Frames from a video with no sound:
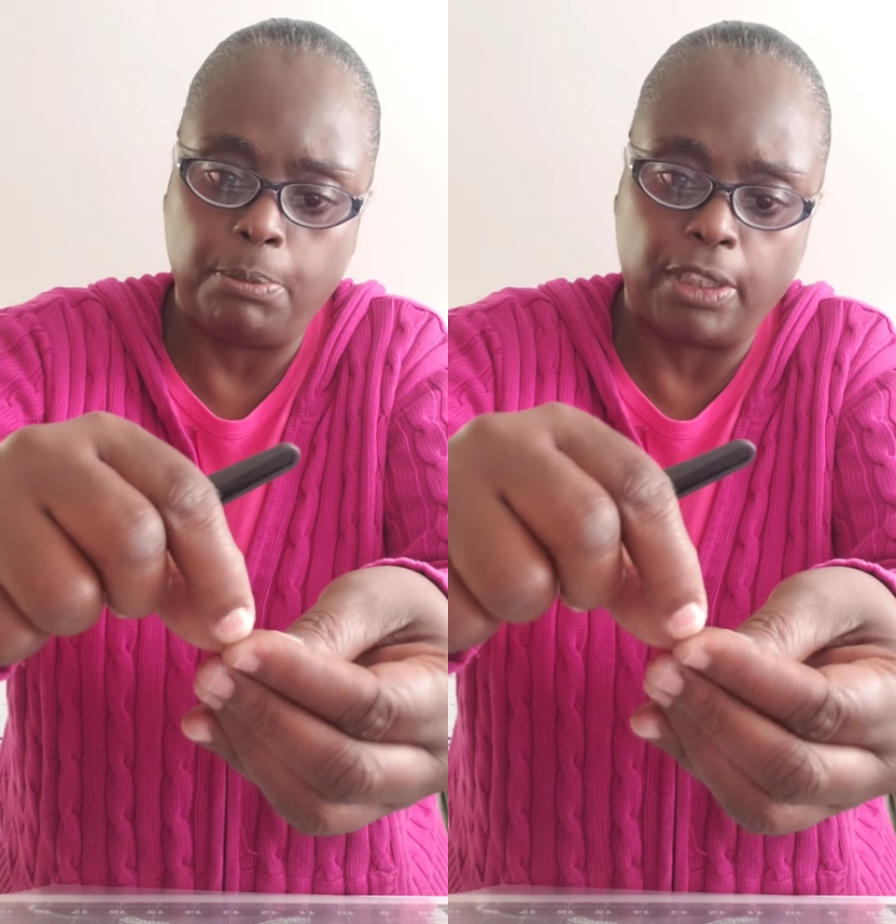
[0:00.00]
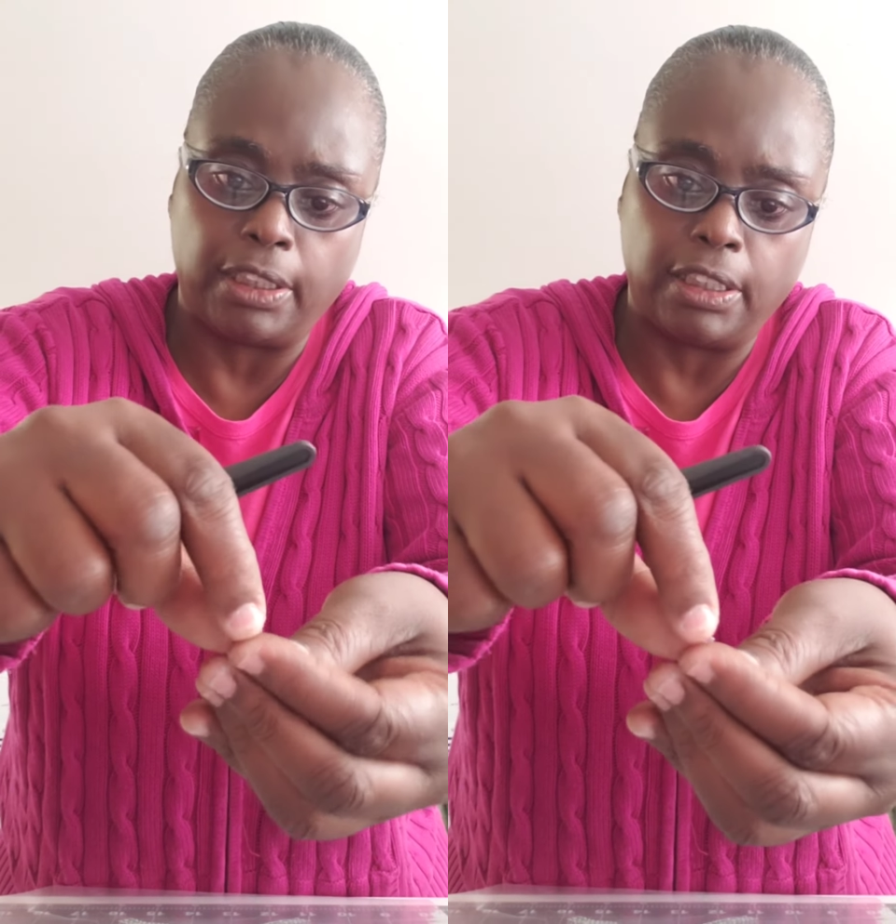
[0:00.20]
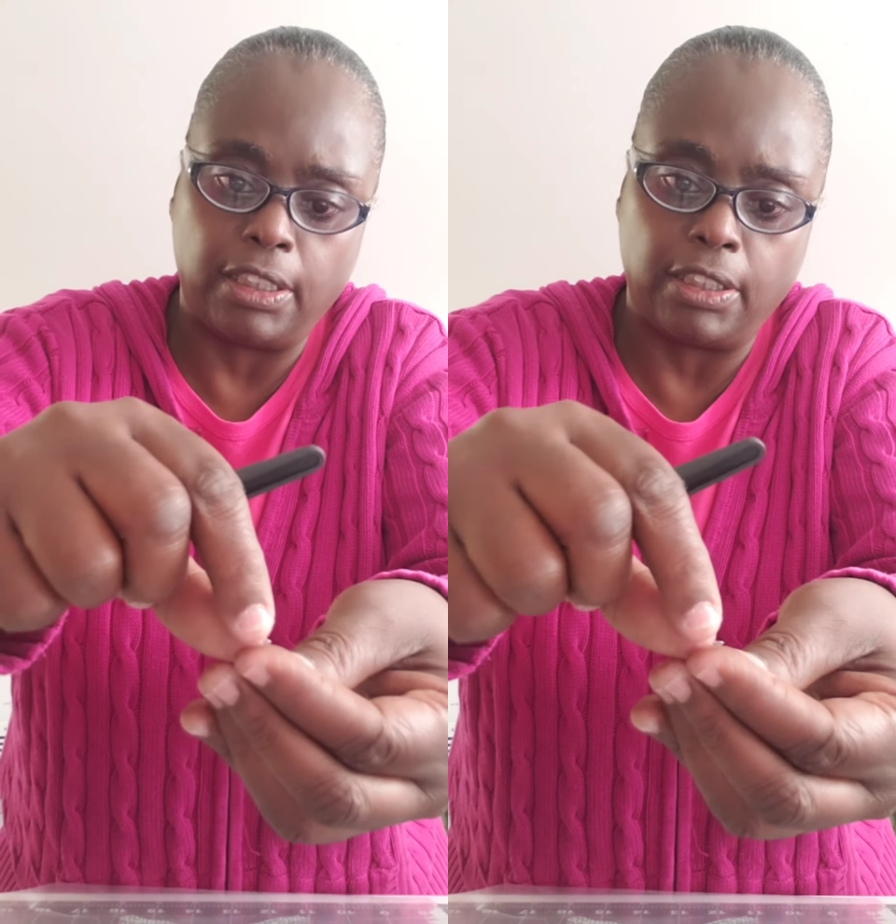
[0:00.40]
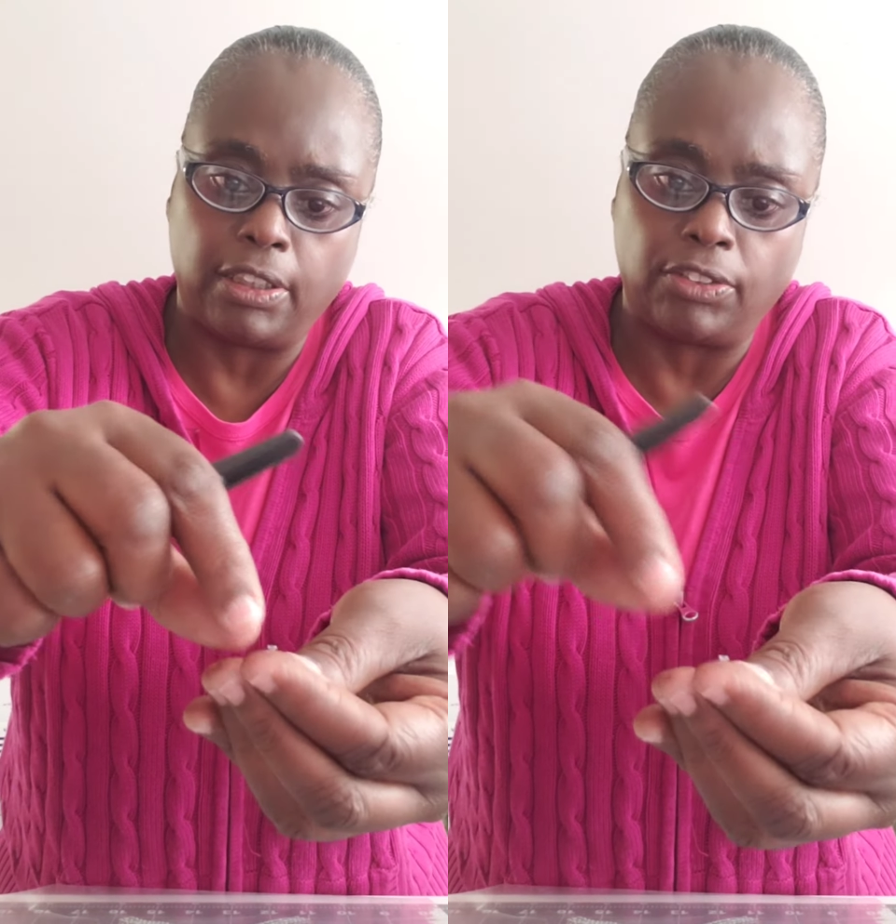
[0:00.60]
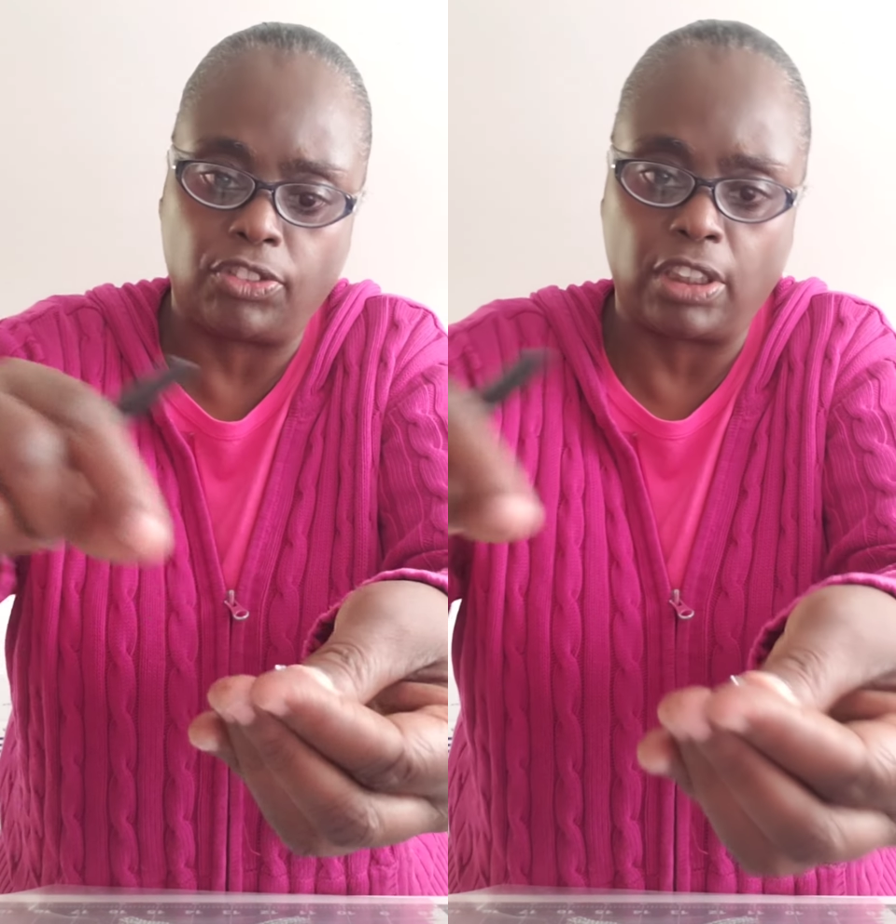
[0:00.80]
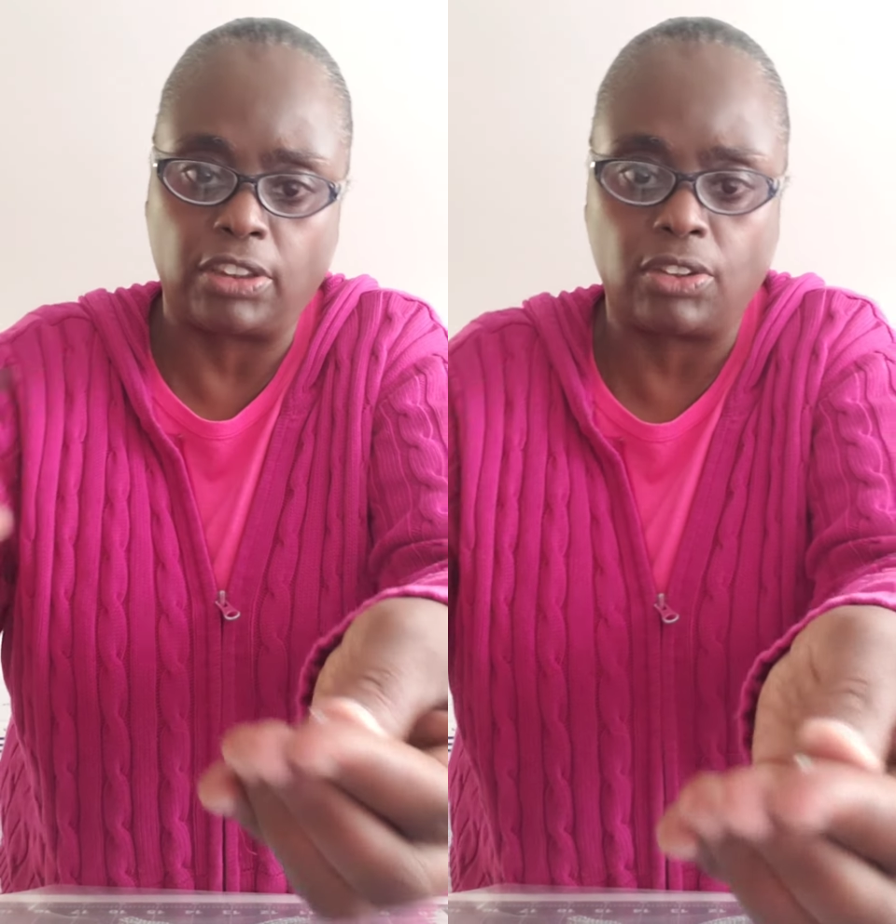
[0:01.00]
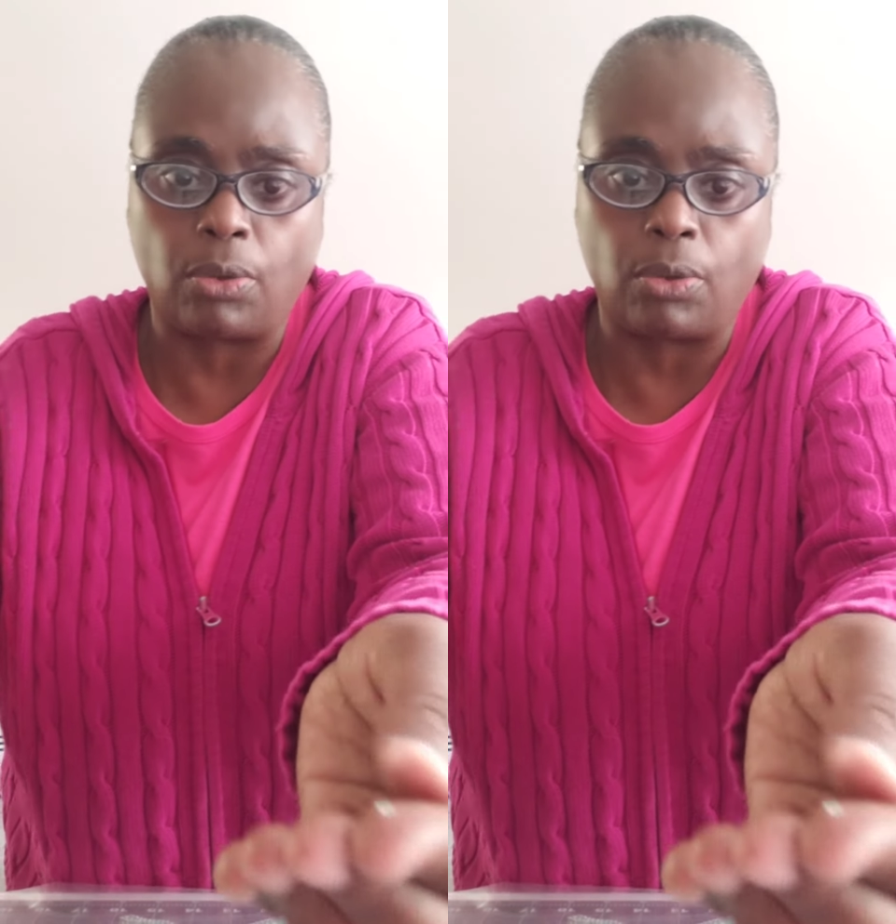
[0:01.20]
but it's just